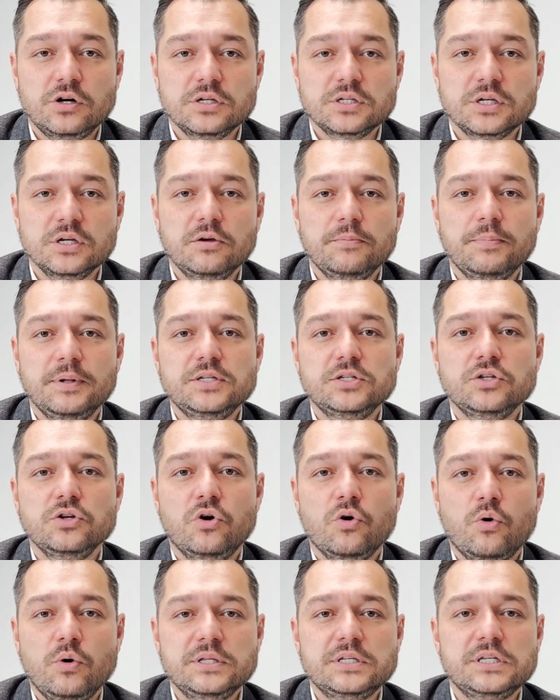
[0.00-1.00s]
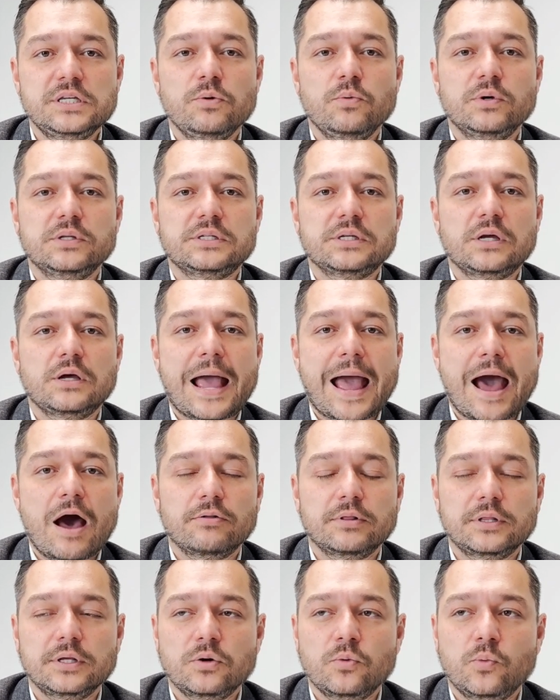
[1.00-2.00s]
It's a good place to go and see what's
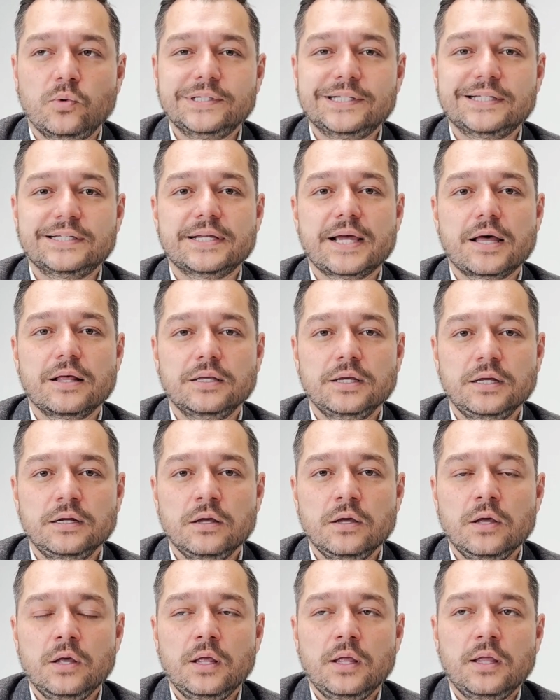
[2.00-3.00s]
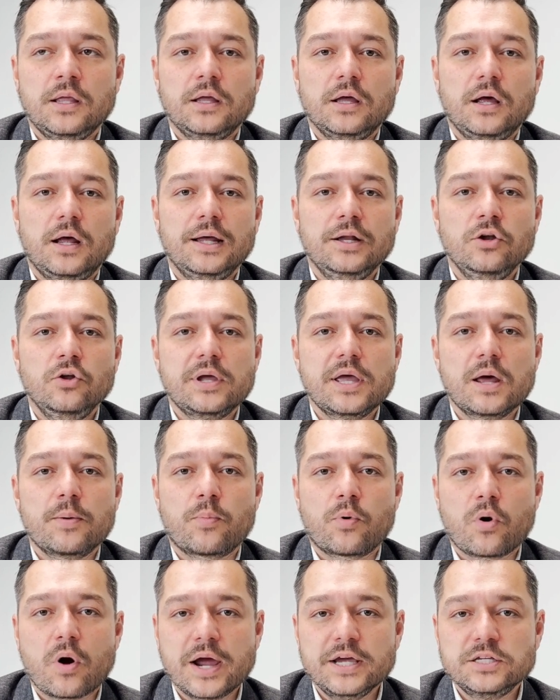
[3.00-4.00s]
out there, what's selling, look at
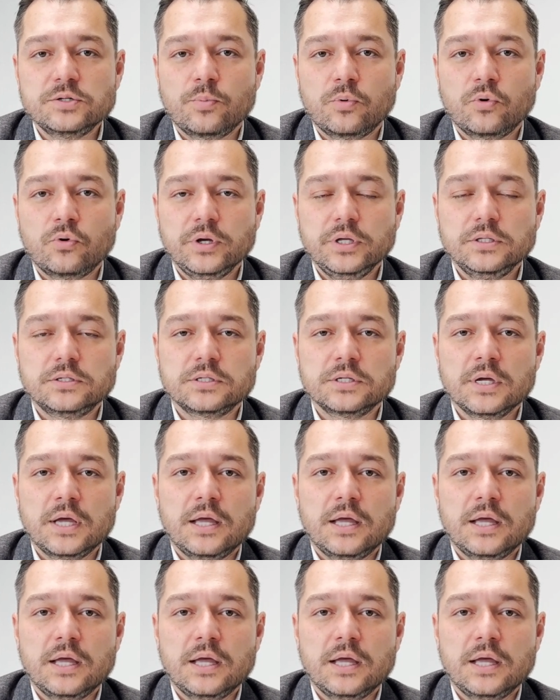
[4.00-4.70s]
price points.